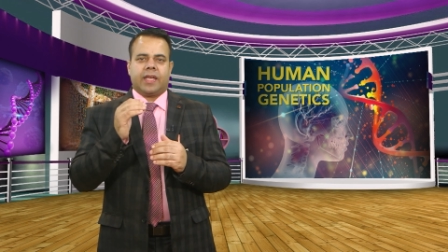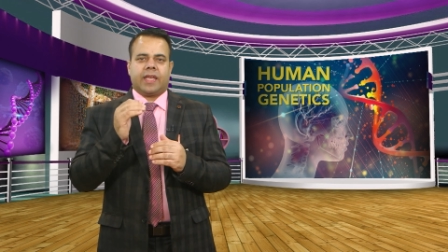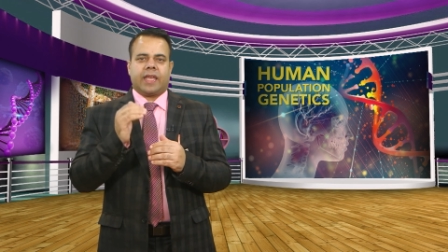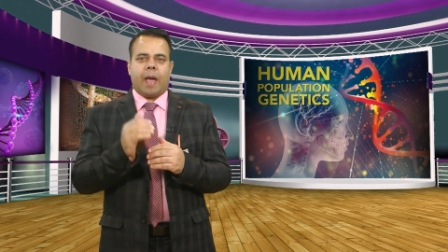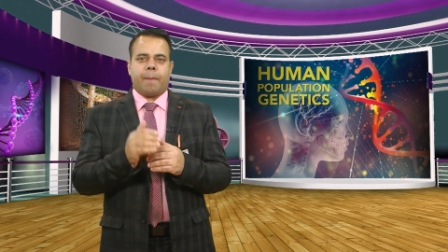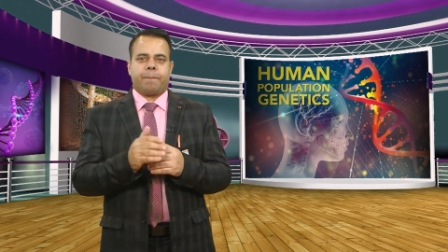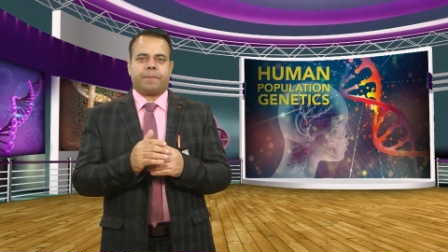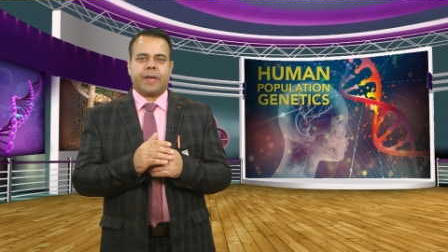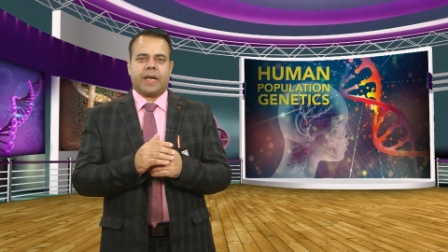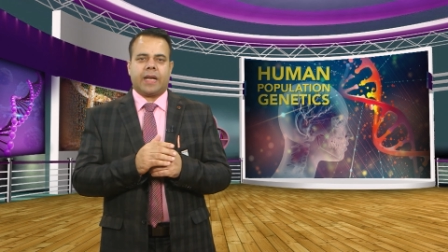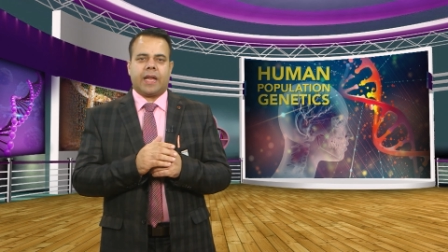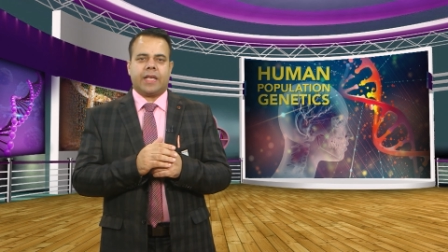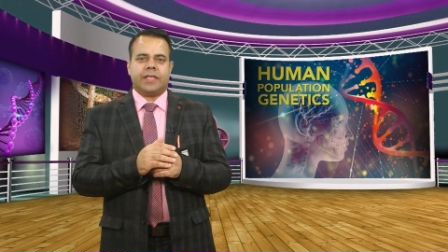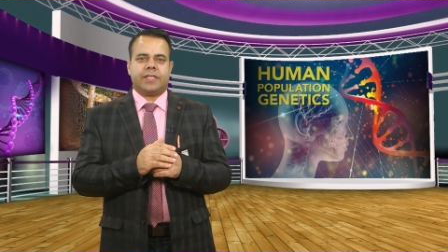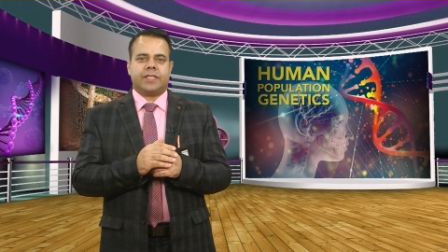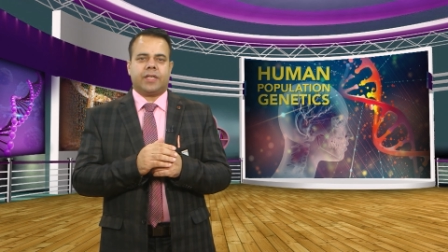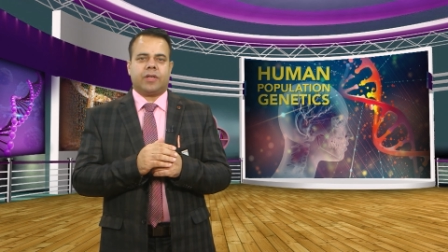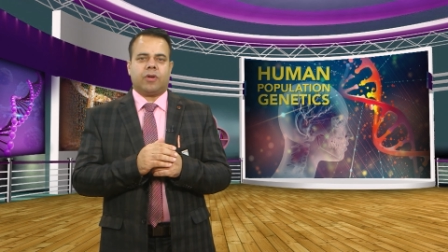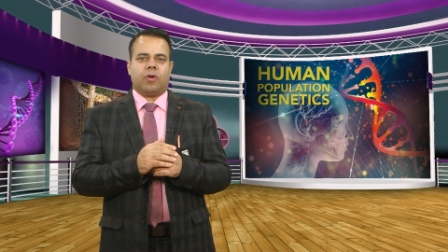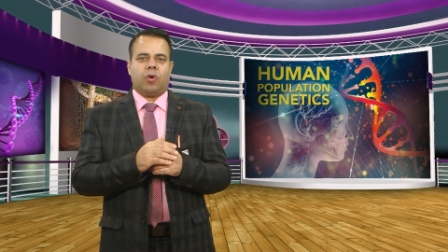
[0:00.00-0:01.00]

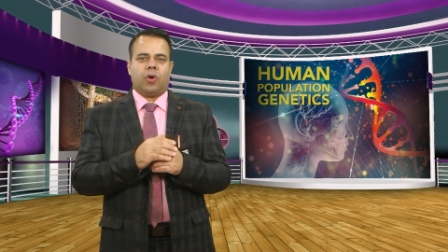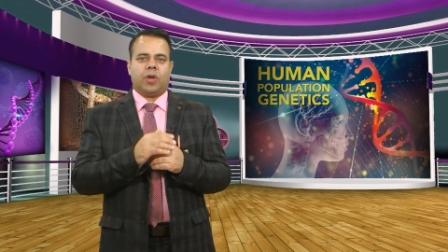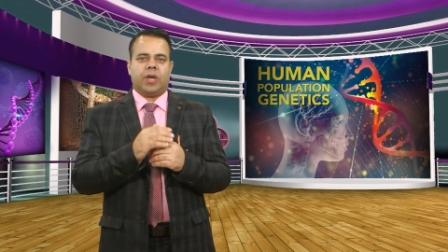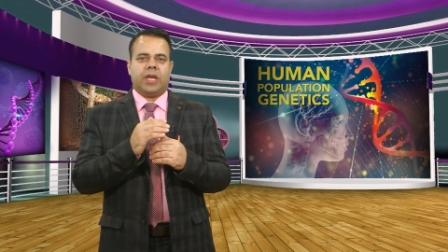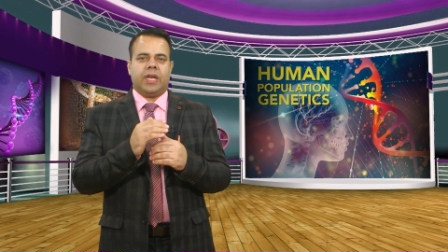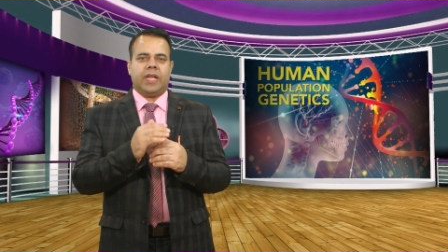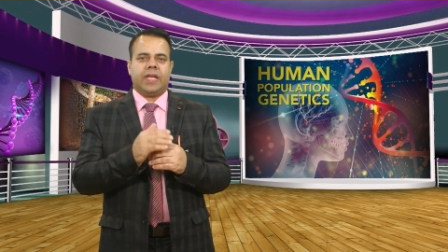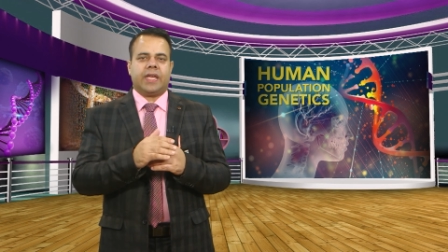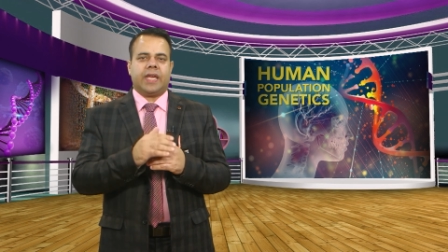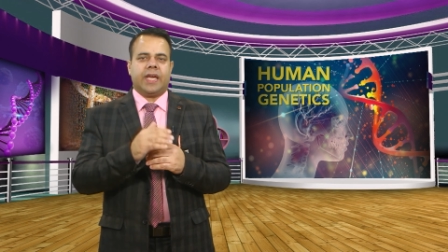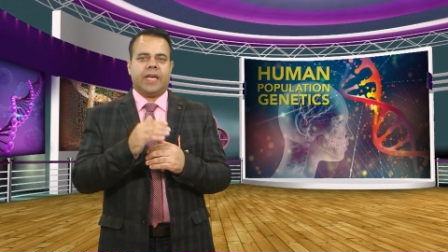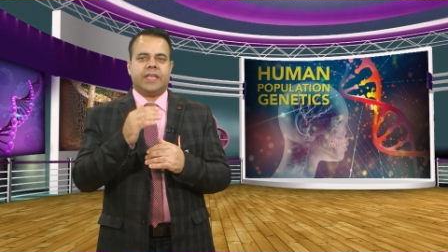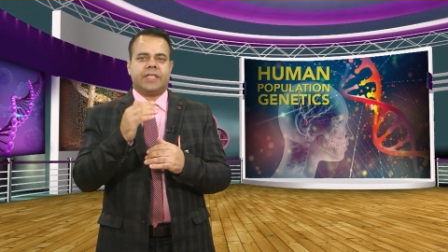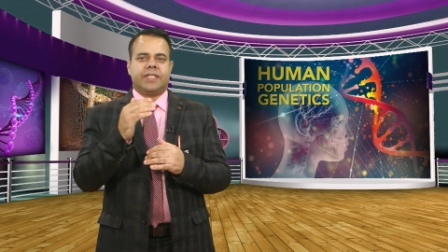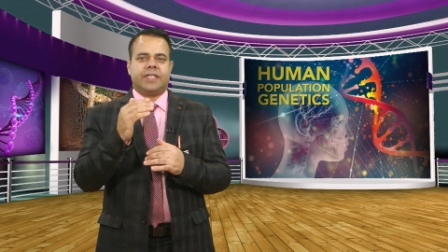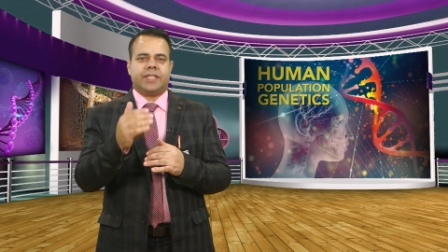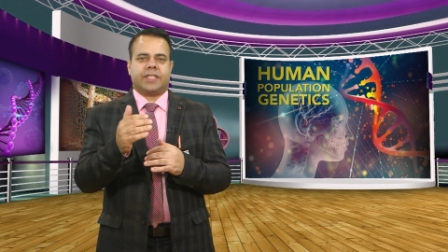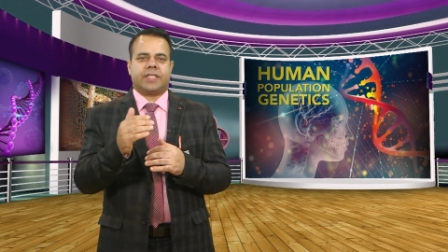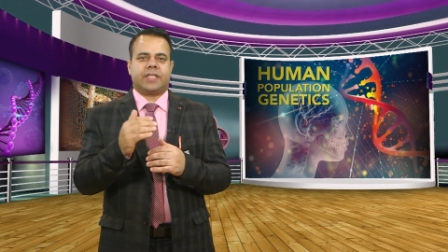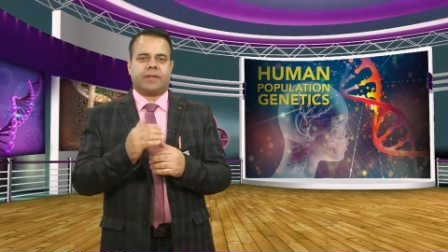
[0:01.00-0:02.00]
capitalizing on linkage
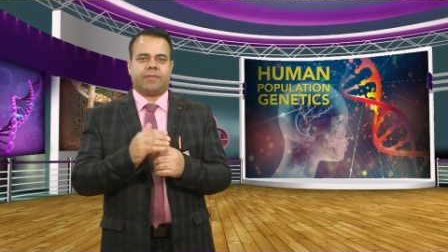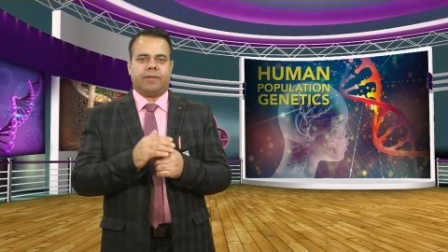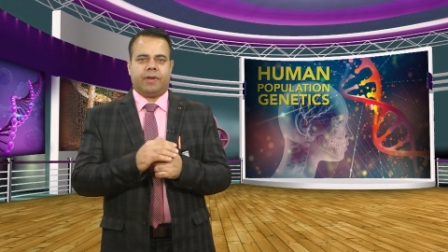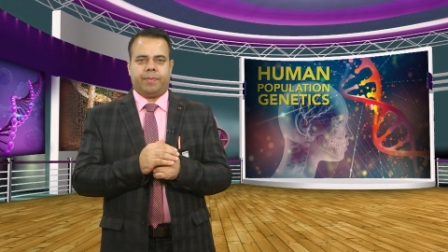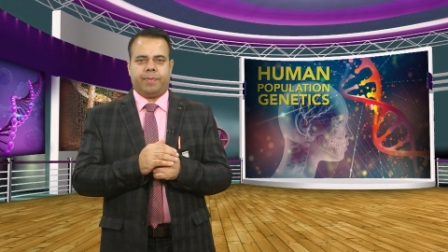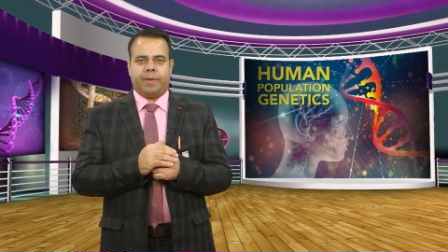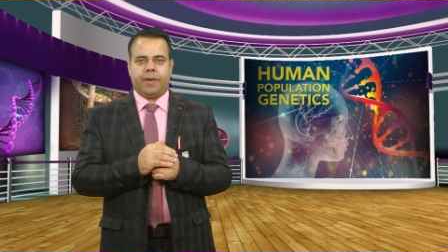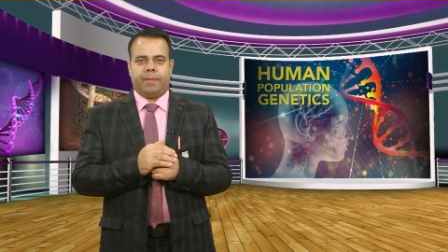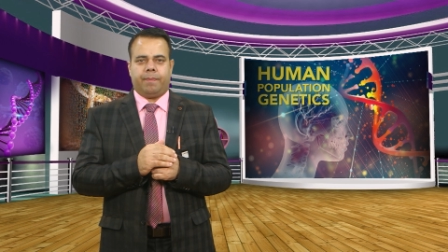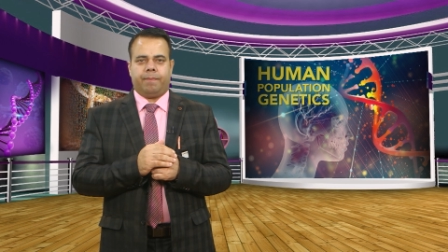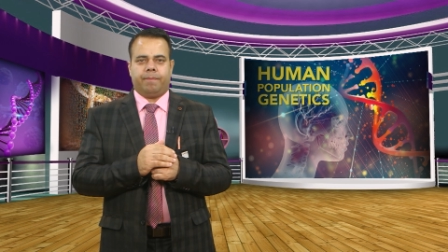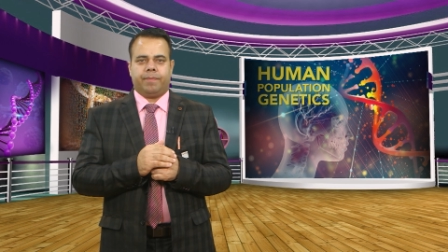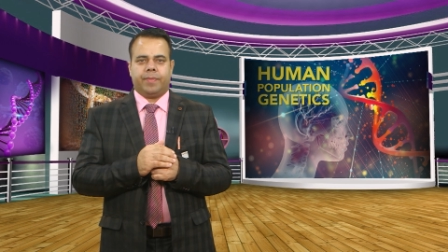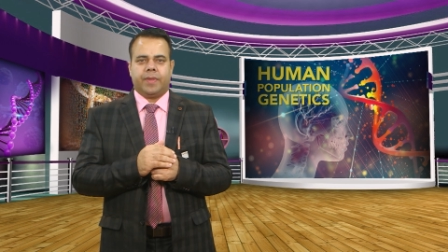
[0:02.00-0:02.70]
disequilibrium.